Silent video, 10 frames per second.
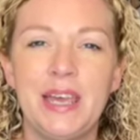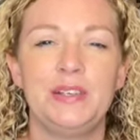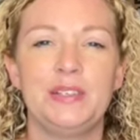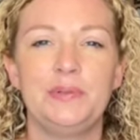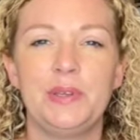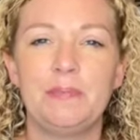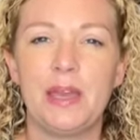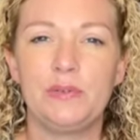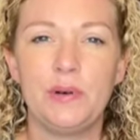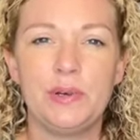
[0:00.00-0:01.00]
So with
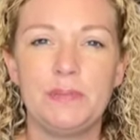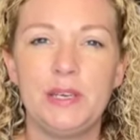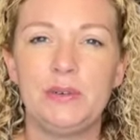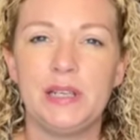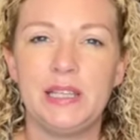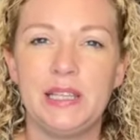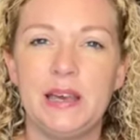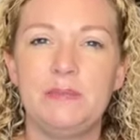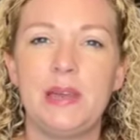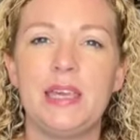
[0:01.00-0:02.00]
my Grow With Me
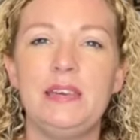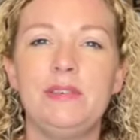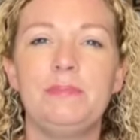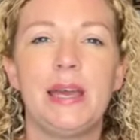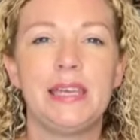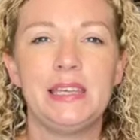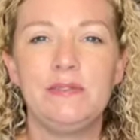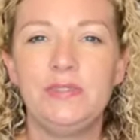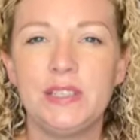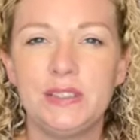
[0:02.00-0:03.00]
curriculum, even my
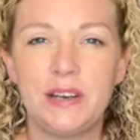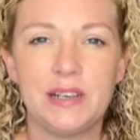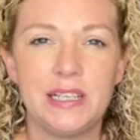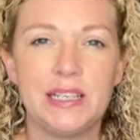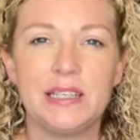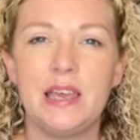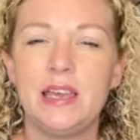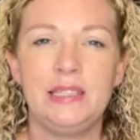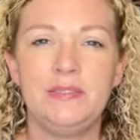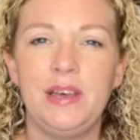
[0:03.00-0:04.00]
infants are getting
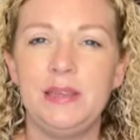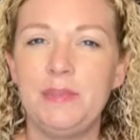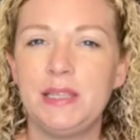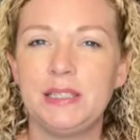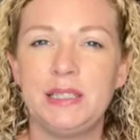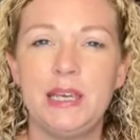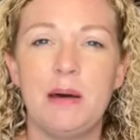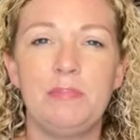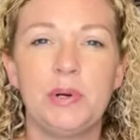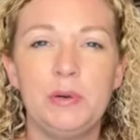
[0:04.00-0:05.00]
developmentally
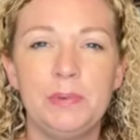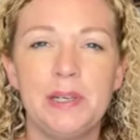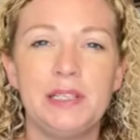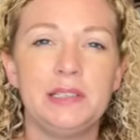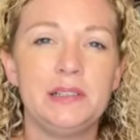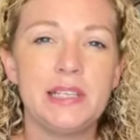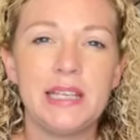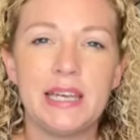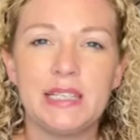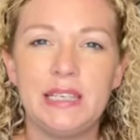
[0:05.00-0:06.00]
appropriate
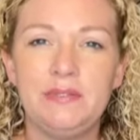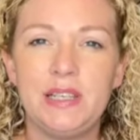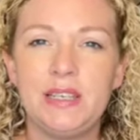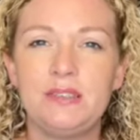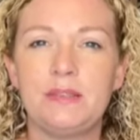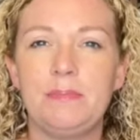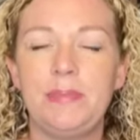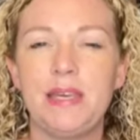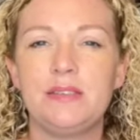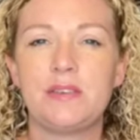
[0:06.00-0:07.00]
learning activities
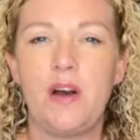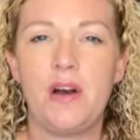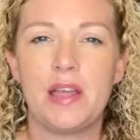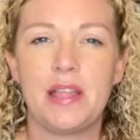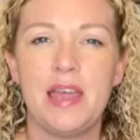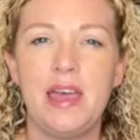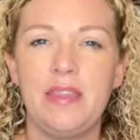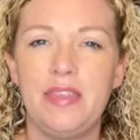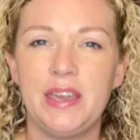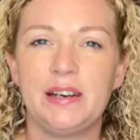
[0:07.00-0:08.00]
based on
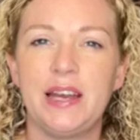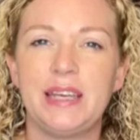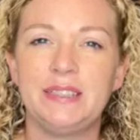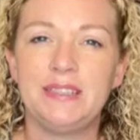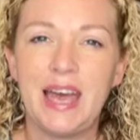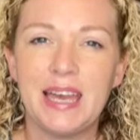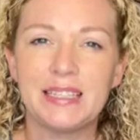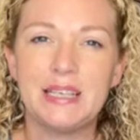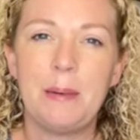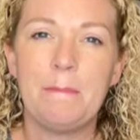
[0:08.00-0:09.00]
their
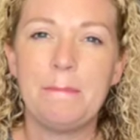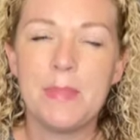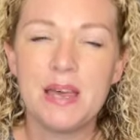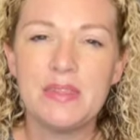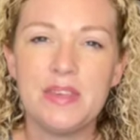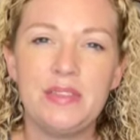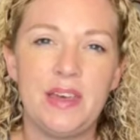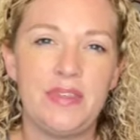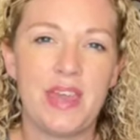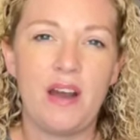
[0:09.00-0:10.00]
exact month
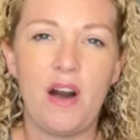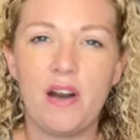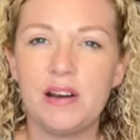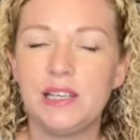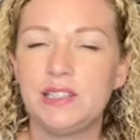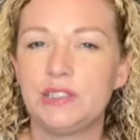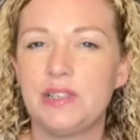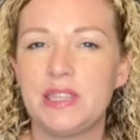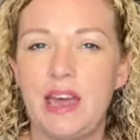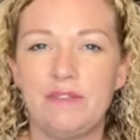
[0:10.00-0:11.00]
that they are
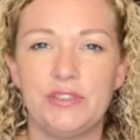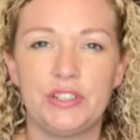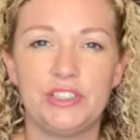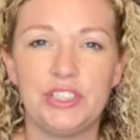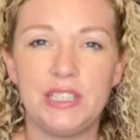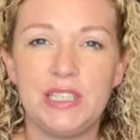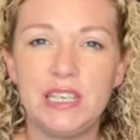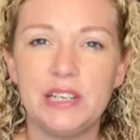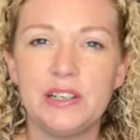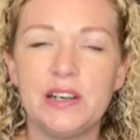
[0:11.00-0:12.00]
during that first
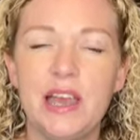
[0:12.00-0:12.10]
year.